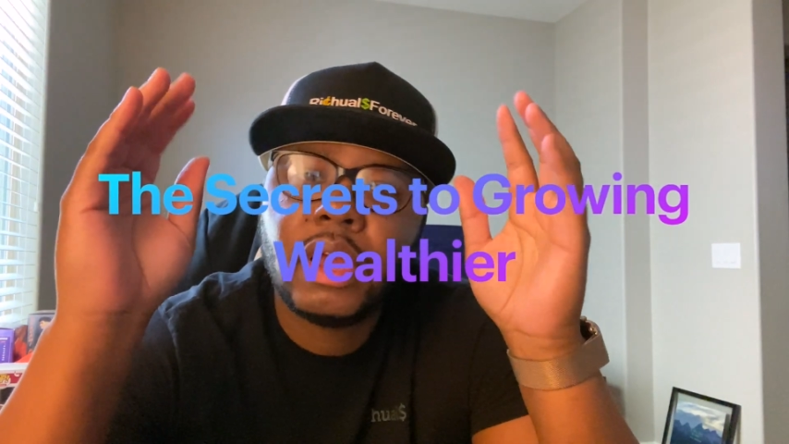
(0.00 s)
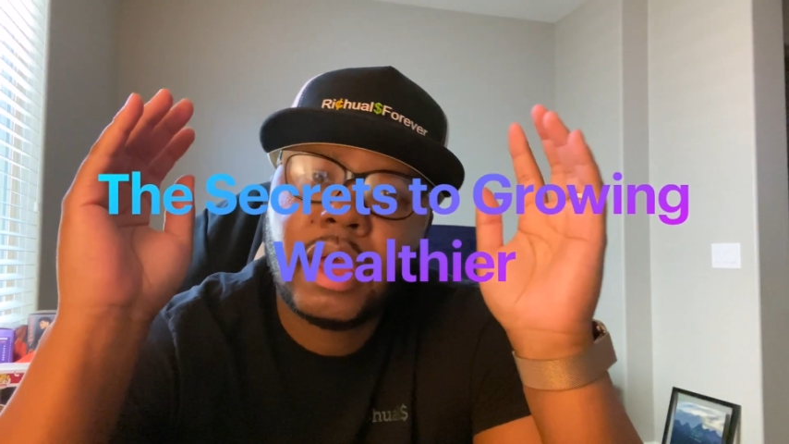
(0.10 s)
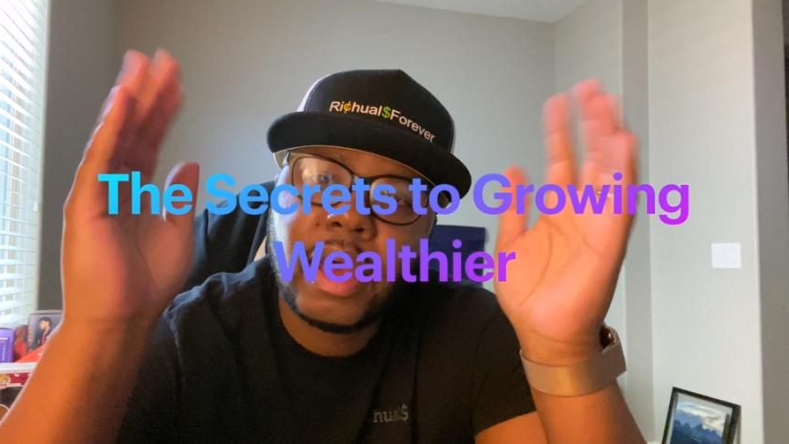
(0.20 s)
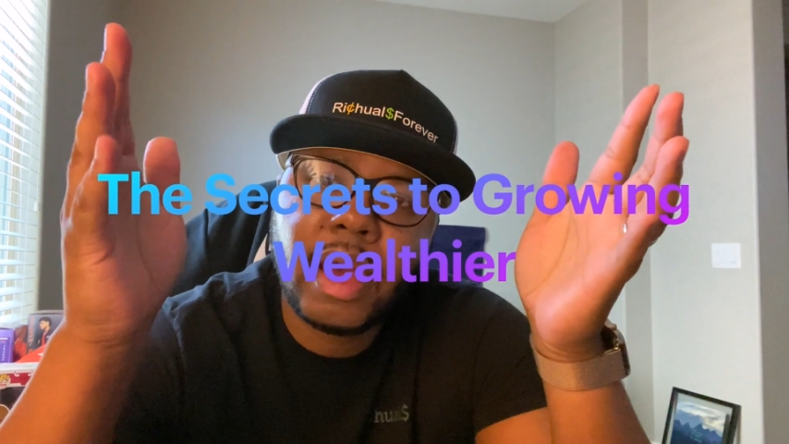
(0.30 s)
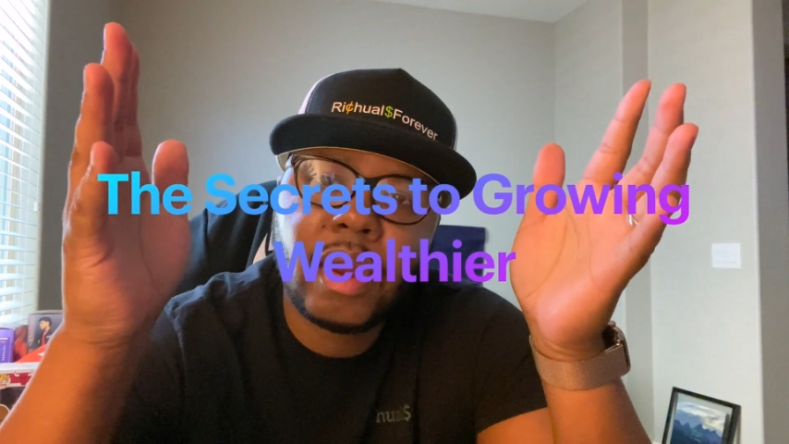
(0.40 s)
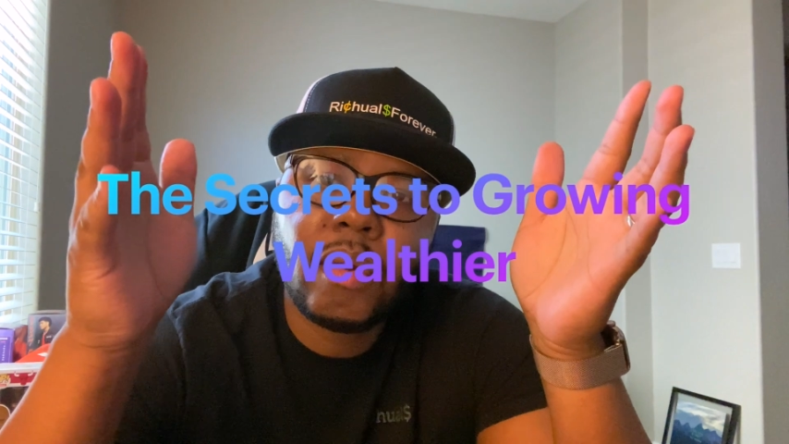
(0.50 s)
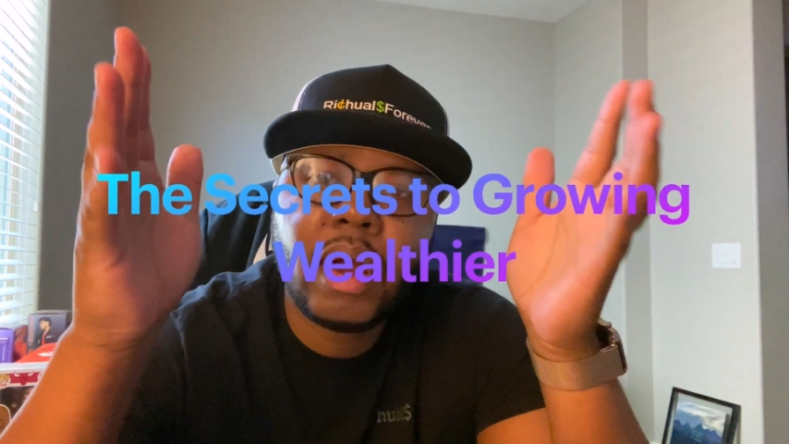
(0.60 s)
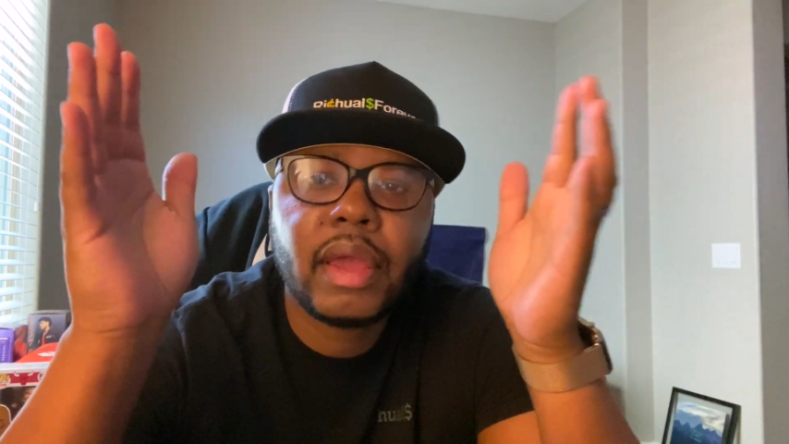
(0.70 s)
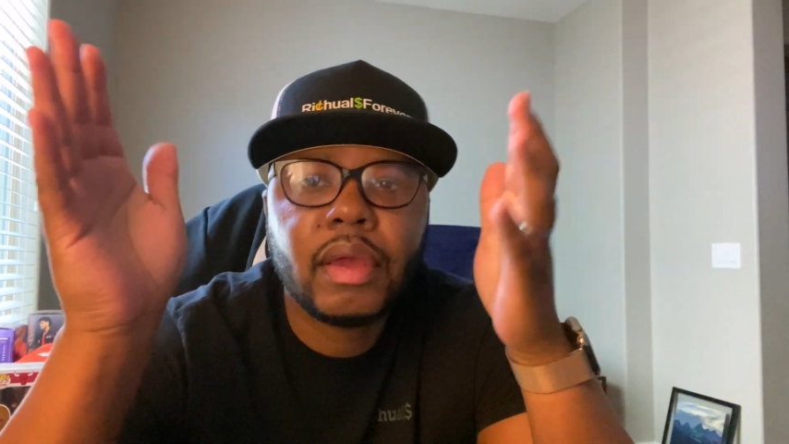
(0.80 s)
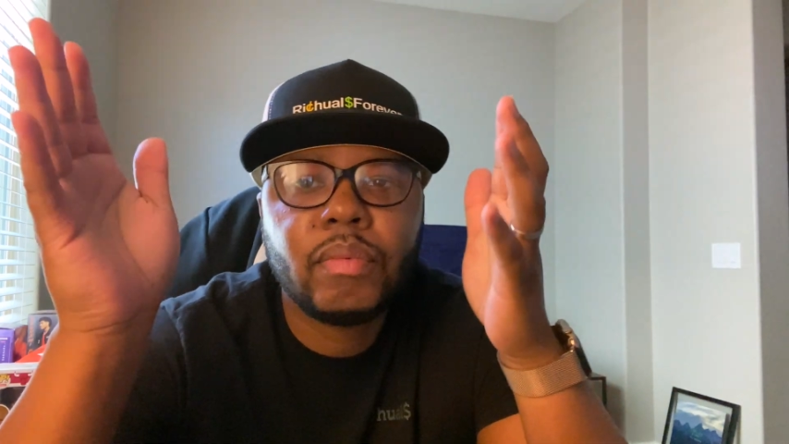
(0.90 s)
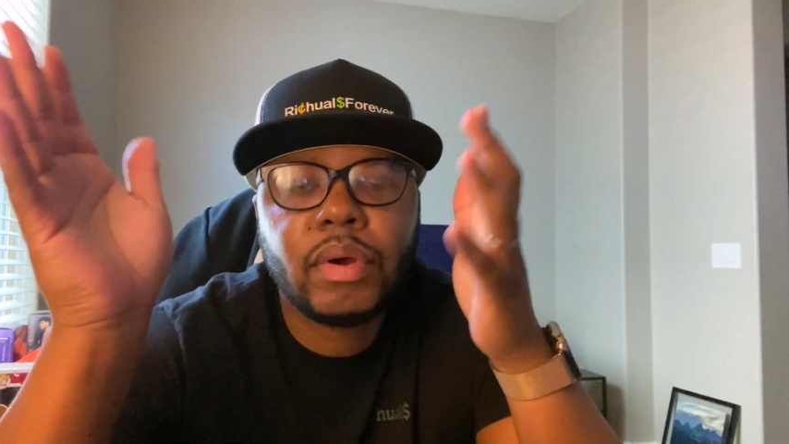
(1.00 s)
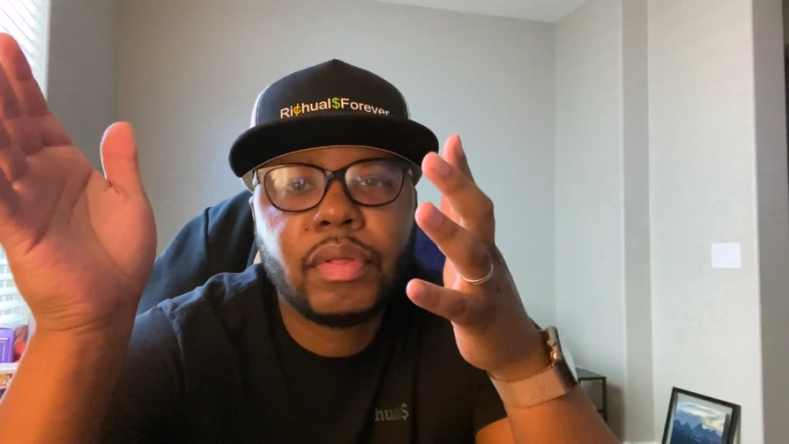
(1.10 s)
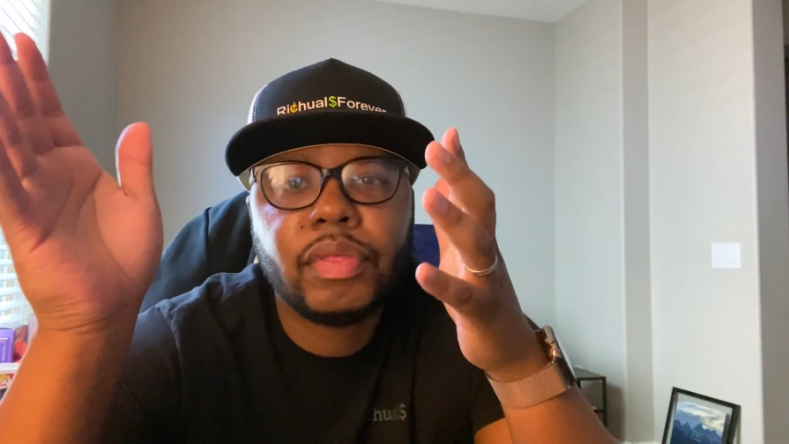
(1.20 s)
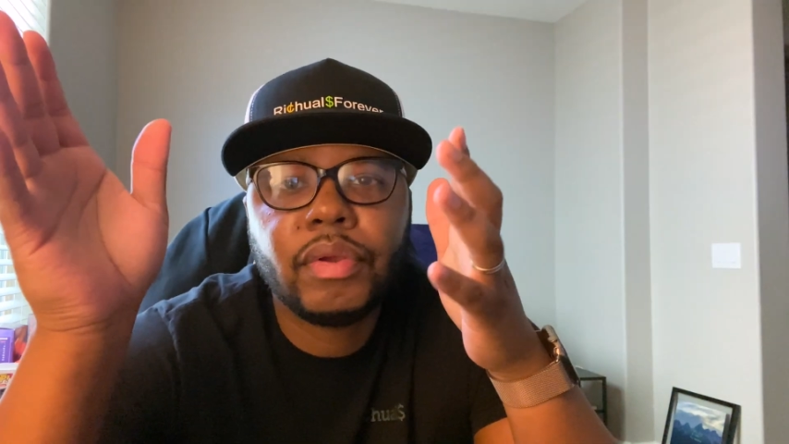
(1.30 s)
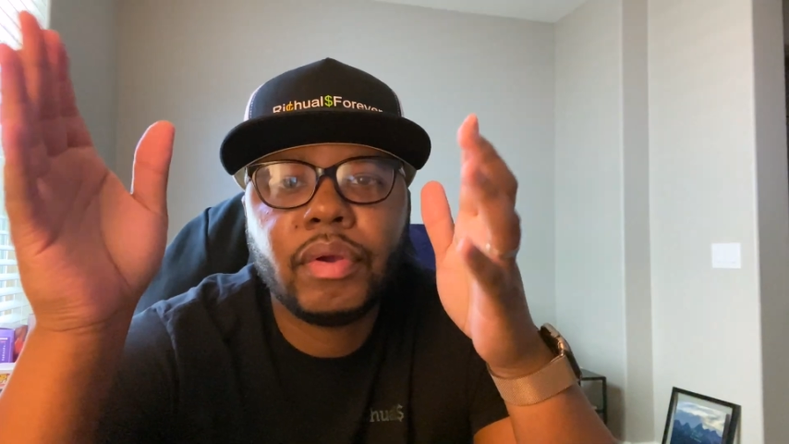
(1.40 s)
how do I get
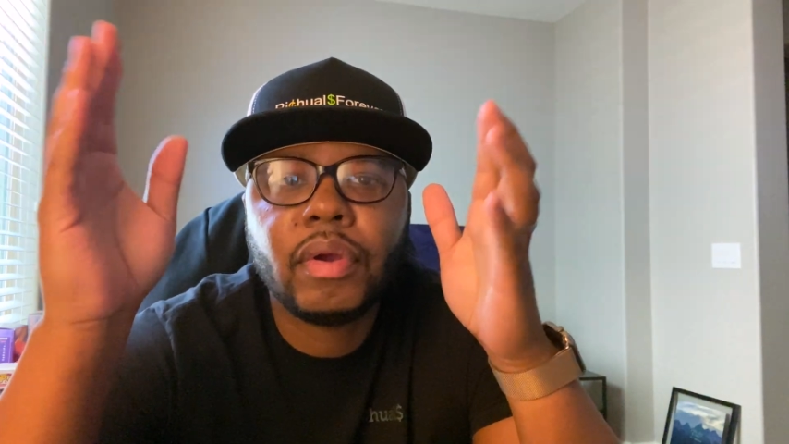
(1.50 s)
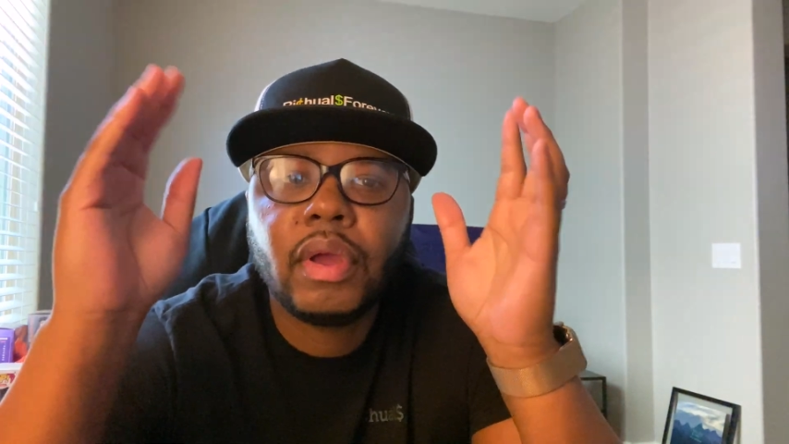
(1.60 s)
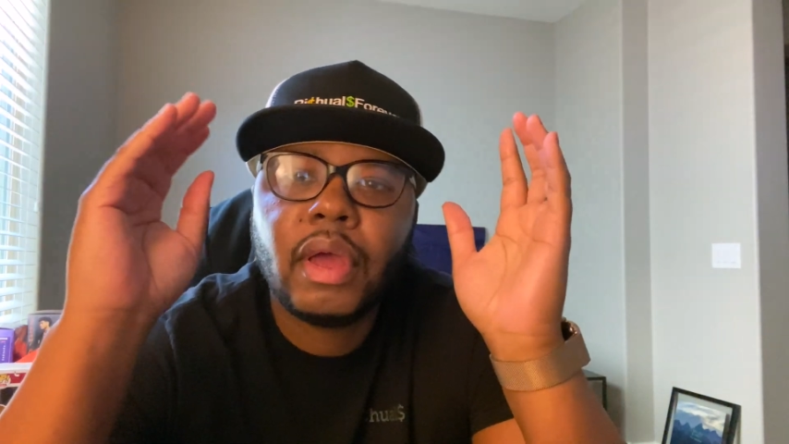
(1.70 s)
wealthier?